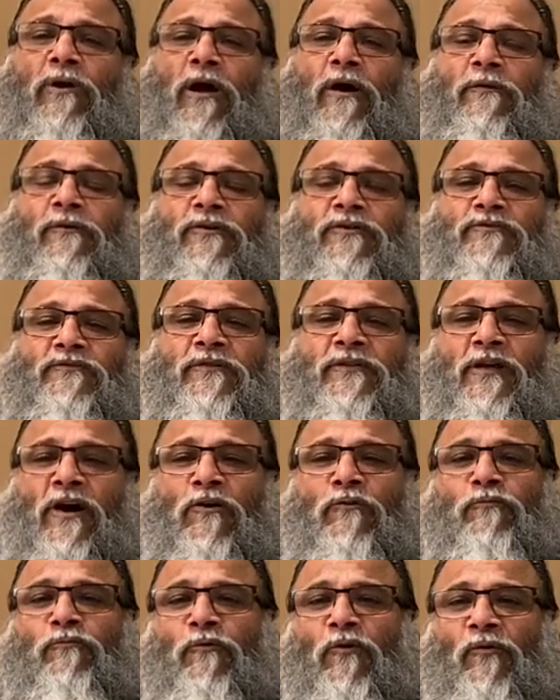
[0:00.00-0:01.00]
hours
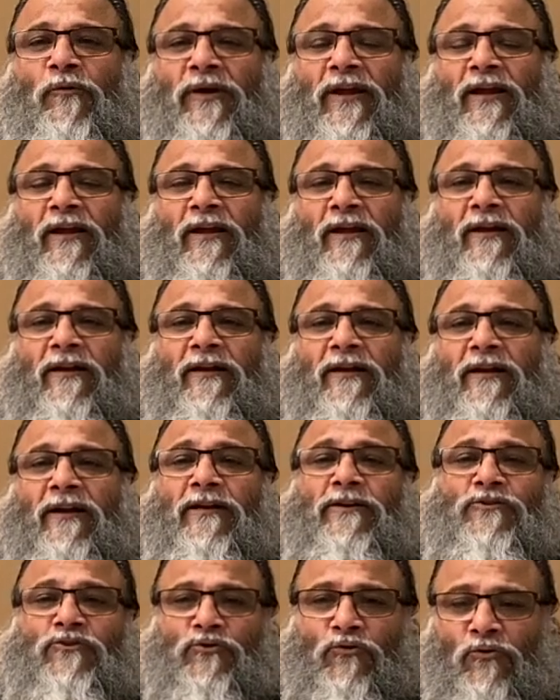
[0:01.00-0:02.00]
without moving,
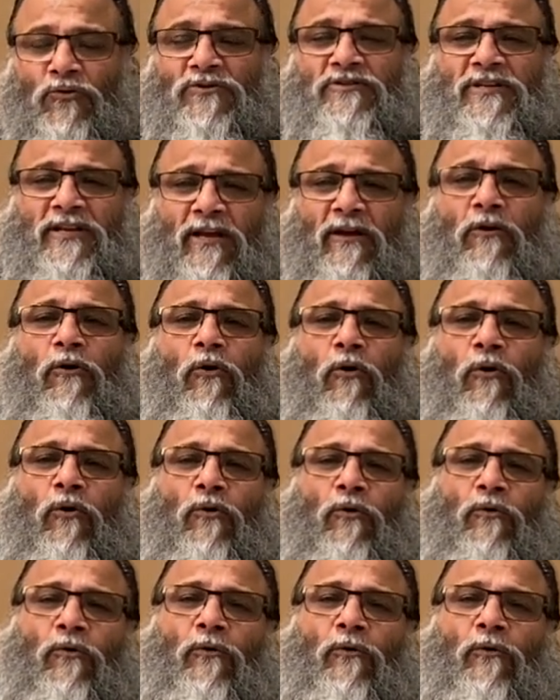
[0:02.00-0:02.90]
it shows ego.